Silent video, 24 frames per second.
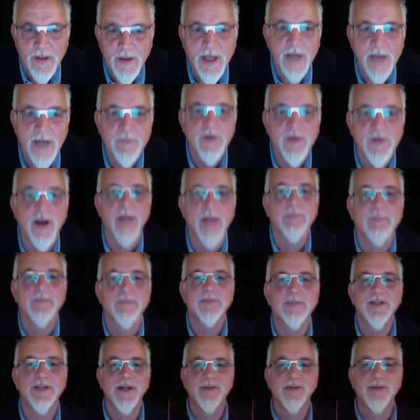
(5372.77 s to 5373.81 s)
Okay, great.
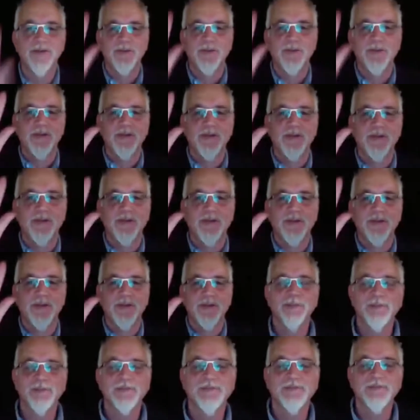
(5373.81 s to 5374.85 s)
Cheers. See you
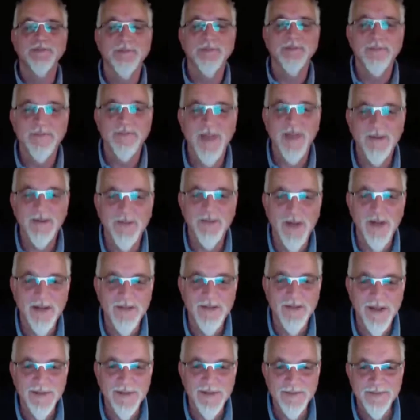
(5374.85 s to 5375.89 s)
then. Thanks
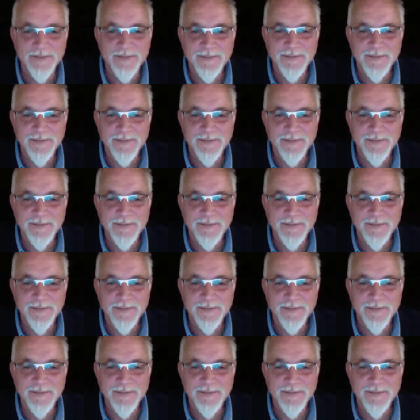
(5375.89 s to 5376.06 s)
for listening.